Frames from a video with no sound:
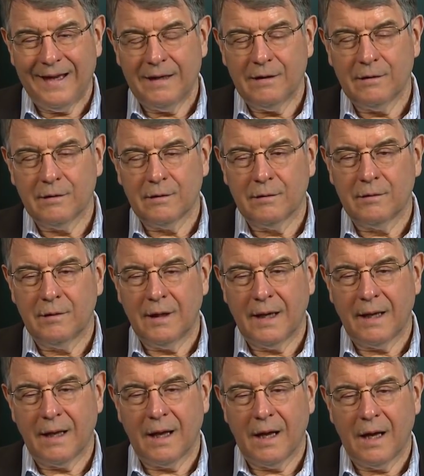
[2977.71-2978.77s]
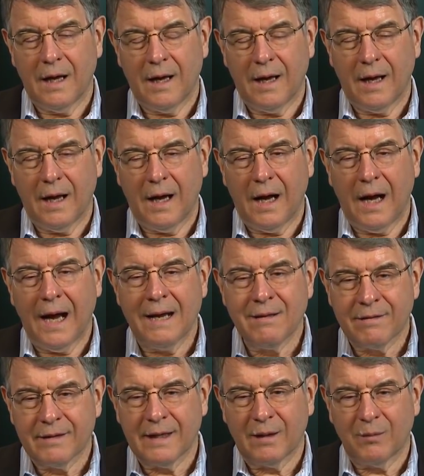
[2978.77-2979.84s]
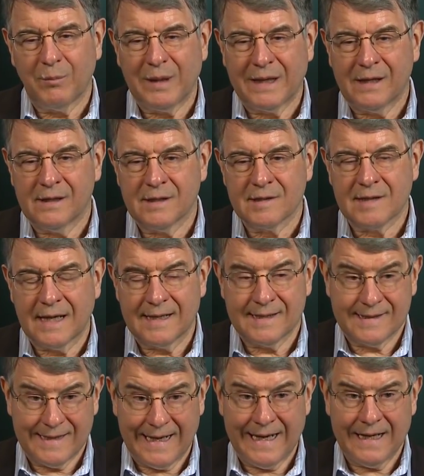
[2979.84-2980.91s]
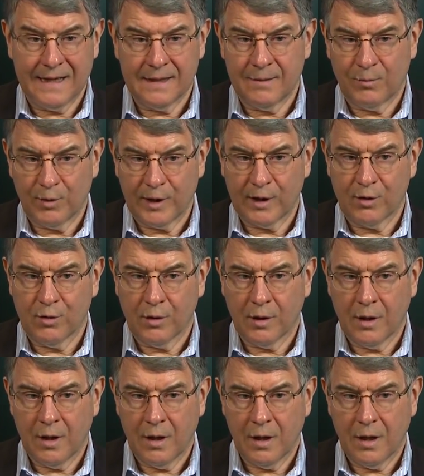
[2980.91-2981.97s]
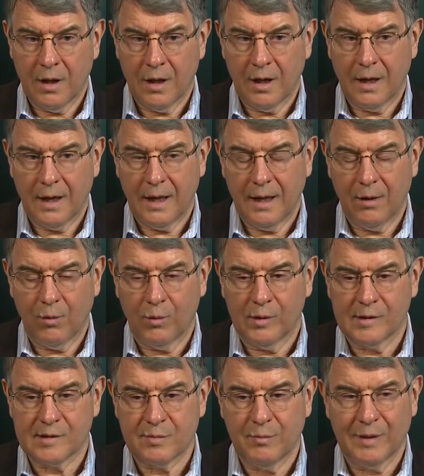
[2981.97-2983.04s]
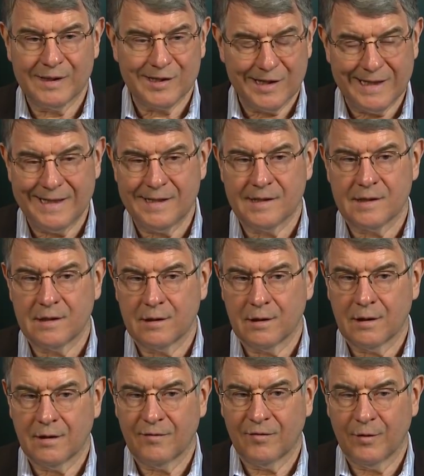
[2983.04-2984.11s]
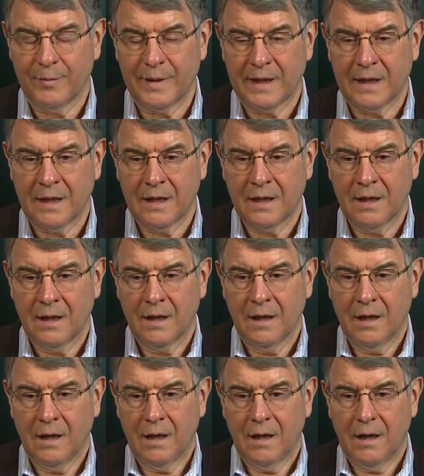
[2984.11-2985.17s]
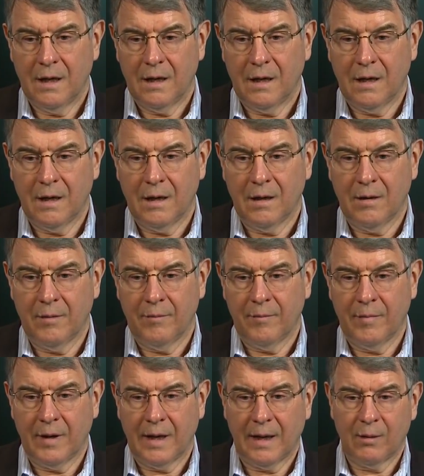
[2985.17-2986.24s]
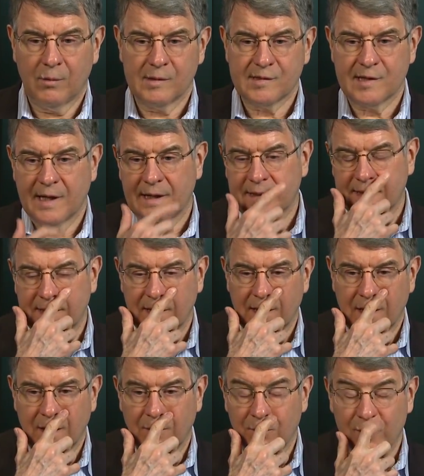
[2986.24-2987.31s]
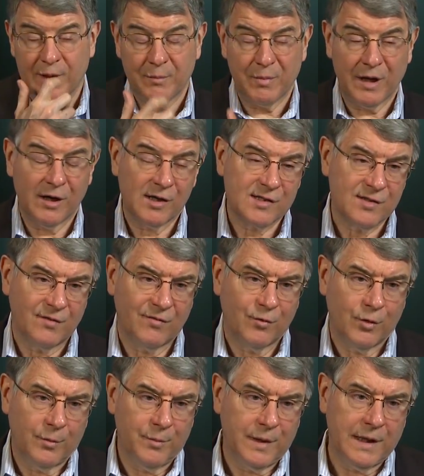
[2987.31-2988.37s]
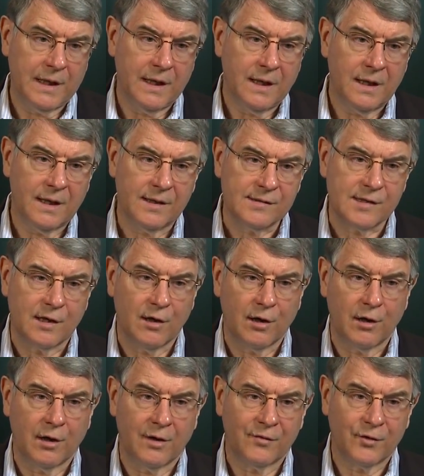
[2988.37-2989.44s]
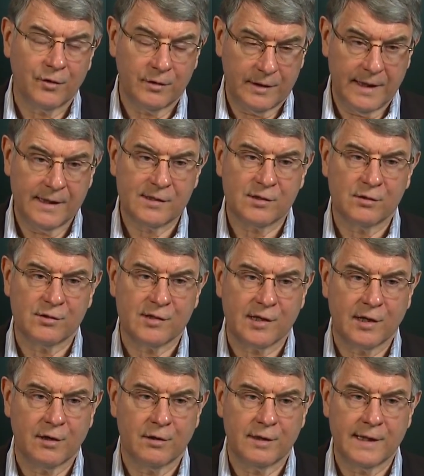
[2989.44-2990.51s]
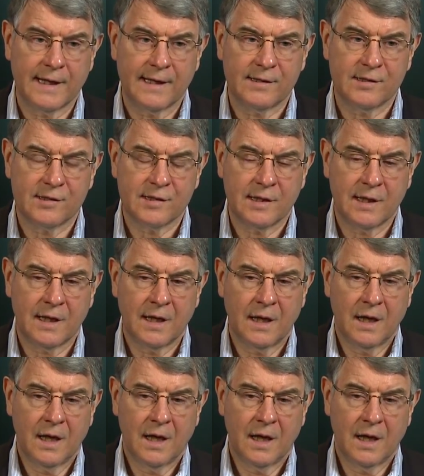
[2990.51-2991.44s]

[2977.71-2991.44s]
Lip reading: You know, I think because I stayed in the Marine Corps, it was much easier for me. I was at Marine Barracks at Fort Meade as a guard officer at the National Security Agency.